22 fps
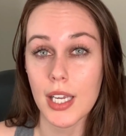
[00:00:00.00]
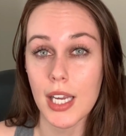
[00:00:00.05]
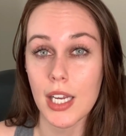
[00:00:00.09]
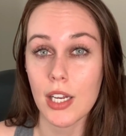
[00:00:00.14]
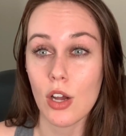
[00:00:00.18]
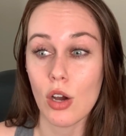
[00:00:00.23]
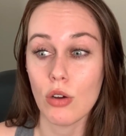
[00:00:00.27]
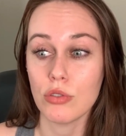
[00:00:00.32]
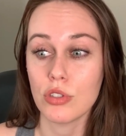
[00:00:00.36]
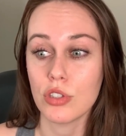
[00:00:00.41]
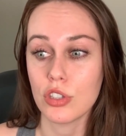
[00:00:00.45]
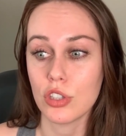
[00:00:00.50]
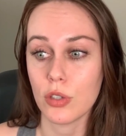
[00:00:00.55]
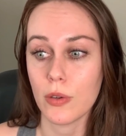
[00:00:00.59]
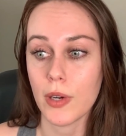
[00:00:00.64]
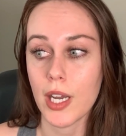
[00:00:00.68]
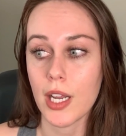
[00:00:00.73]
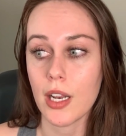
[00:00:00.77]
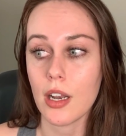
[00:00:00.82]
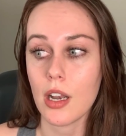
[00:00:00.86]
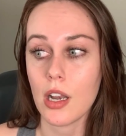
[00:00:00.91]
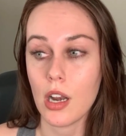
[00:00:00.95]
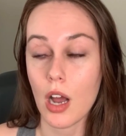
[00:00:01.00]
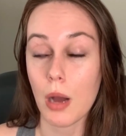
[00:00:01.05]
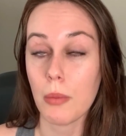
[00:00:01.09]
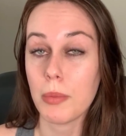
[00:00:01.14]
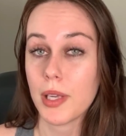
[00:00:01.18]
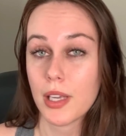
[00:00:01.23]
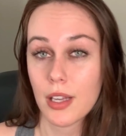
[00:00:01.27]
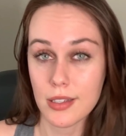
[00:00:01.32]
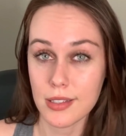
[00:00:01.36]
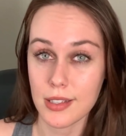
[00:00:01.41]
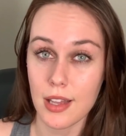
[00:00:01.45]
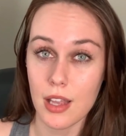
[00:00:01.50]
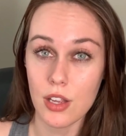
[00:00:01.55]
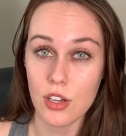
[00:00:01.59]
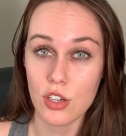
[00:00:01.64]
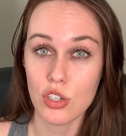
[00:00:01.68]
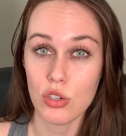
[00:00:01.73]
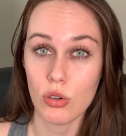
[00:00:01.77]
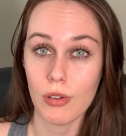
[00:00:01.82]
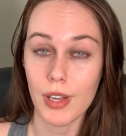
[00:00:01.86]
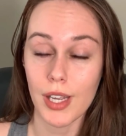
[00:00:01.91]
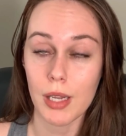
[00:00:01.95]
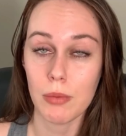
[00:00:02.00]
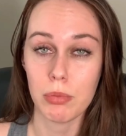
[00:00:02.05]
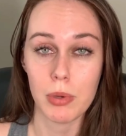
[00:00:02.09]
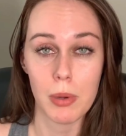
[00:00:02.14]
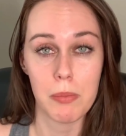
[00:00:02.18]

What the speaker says: keto do it not because they enjoy it,